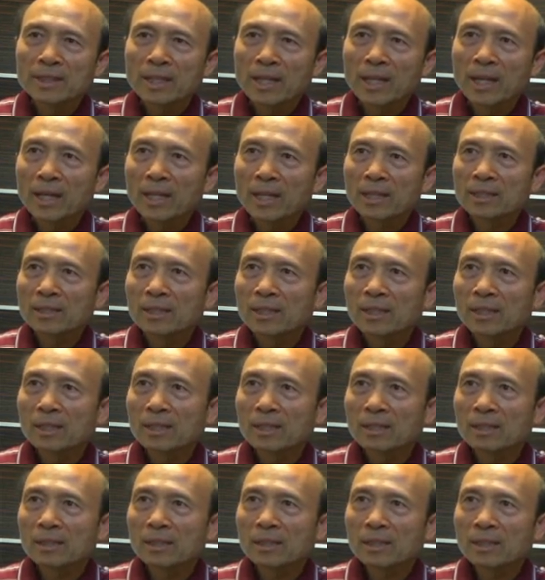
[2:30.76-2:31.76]
and
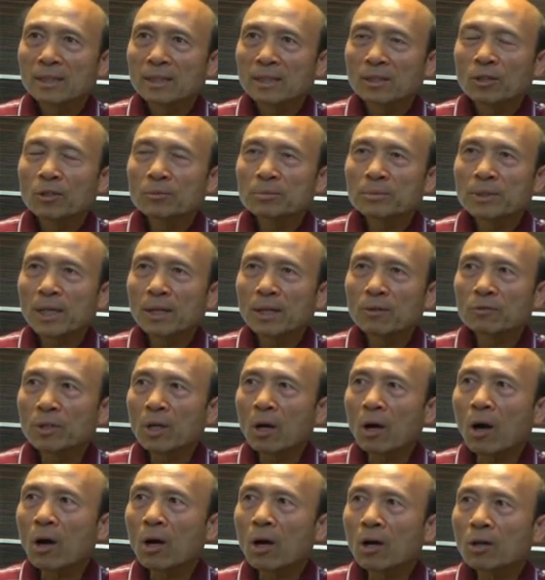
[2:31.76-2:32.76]
uh, hope that
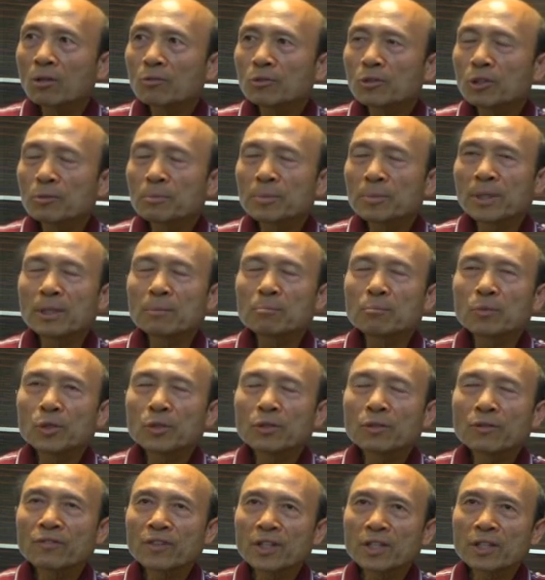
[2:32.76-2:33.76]
we all will be
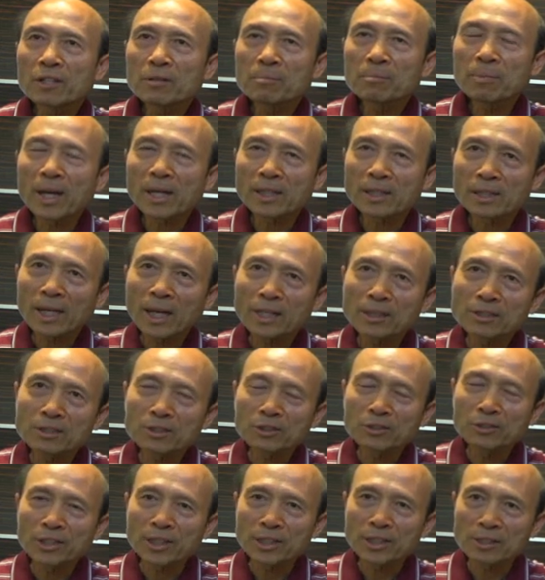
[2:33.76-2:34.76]
motivated by
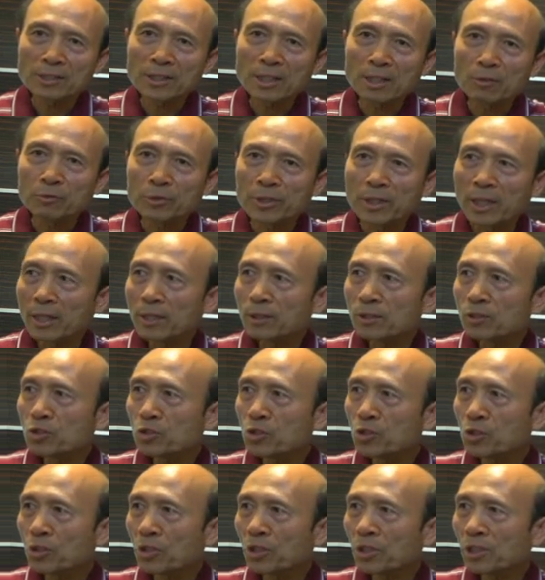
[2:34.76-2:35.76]
God's grace that we
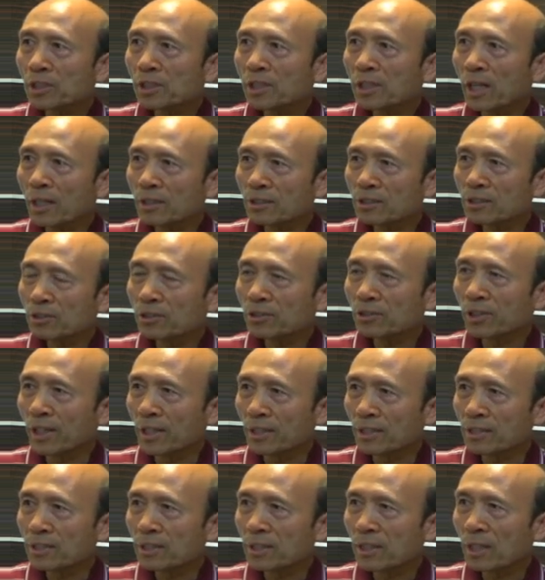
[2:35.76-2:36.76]
enjoy God's
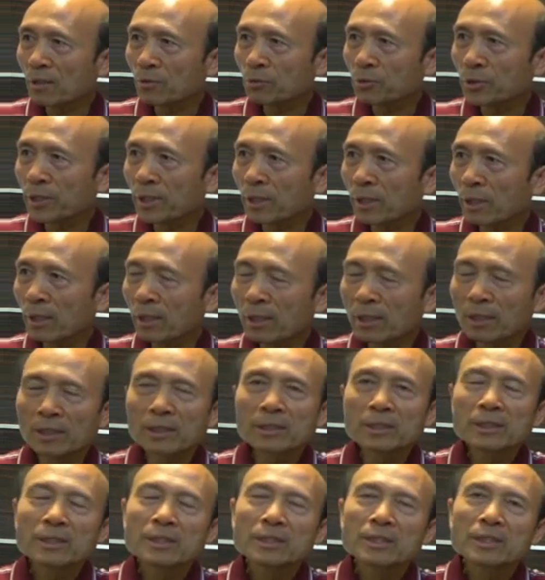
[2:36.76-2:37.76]
grace that we
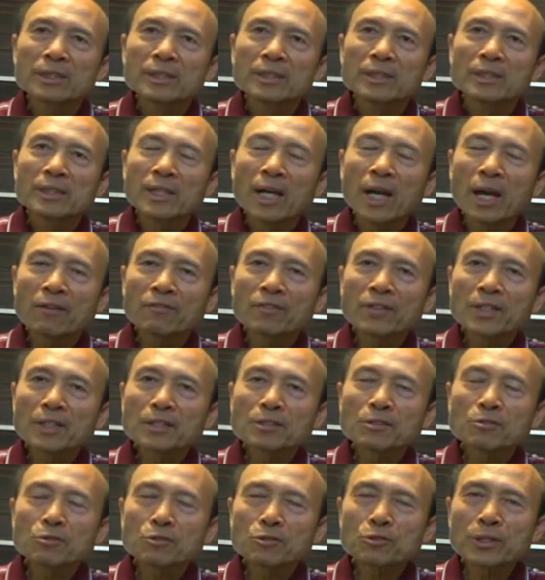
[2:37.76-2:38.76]
are
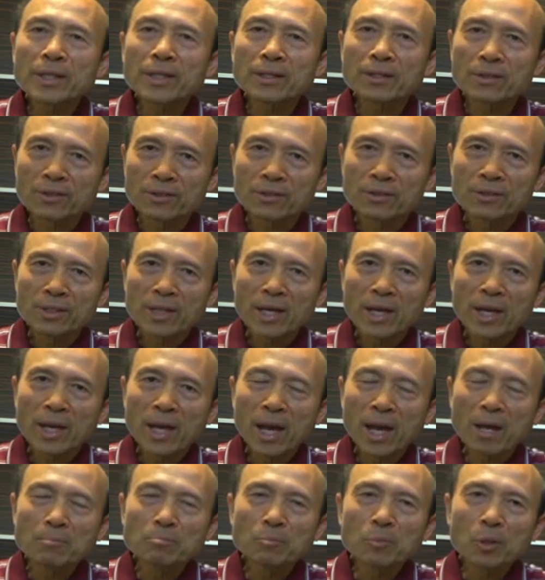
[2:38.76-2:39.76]
having strength
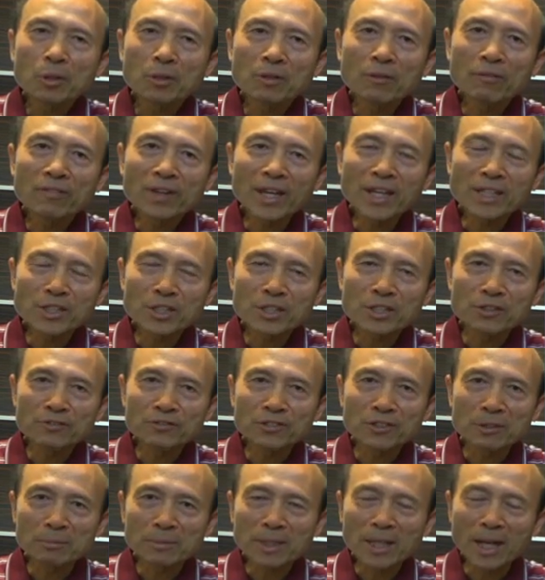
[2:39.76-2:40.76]
and motivation
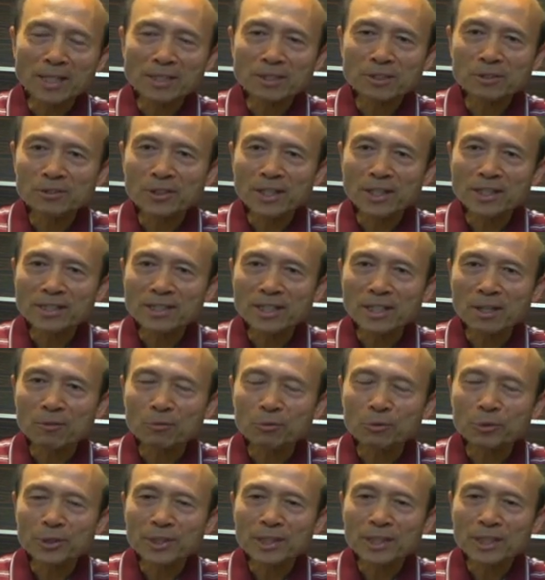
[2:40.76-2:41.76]
from God's grace
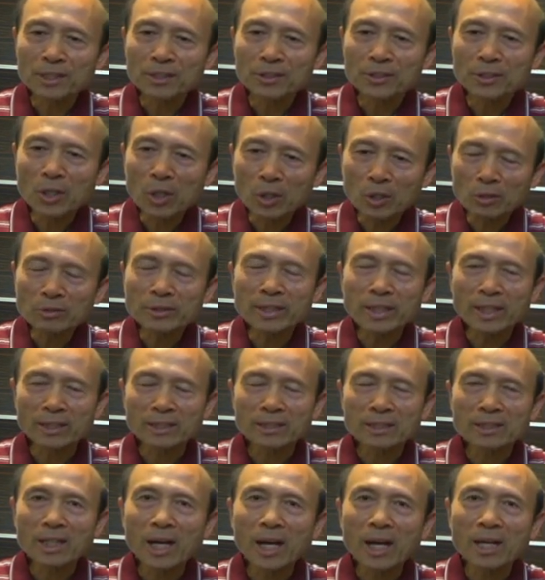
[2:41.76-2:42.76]
that we know
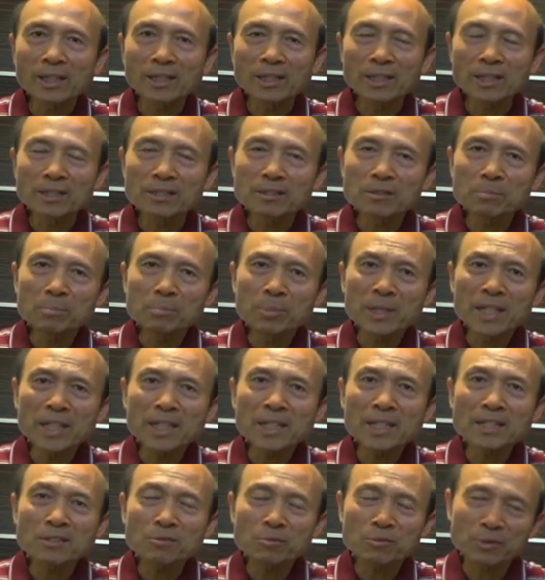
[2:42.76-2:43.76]
that God is
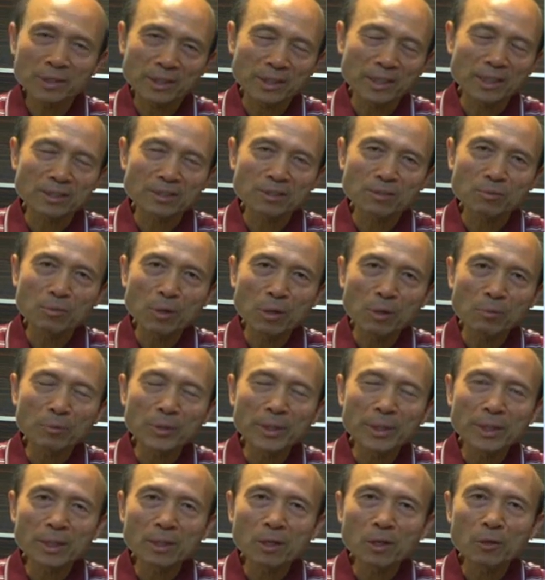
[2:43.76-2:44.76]
pleased with us when
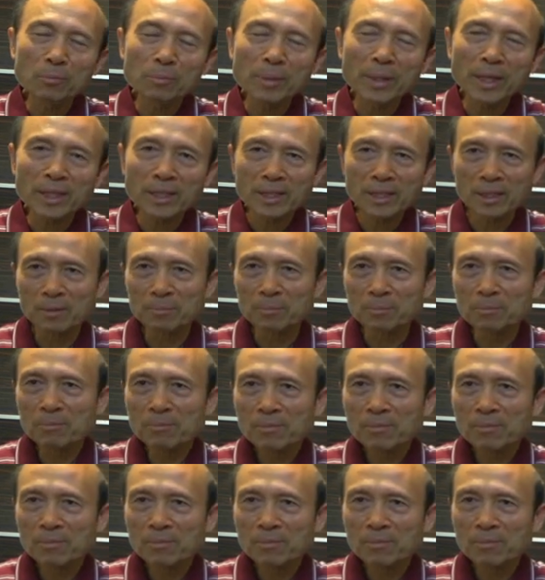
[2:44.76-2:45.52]
we obey Him